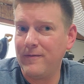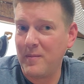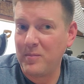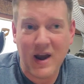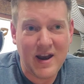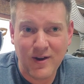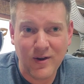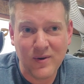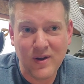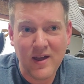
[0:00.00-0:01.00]
from brand
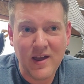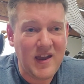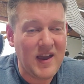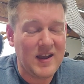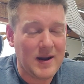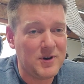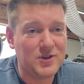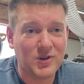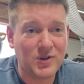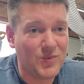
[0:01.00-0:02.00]
new, and I'm going to
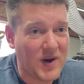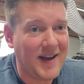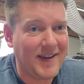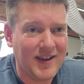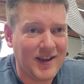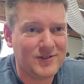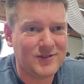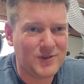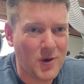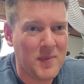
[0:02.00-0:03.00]
show you why it's
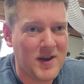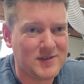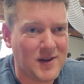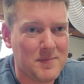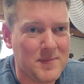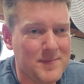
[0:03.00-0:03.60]
so messed up.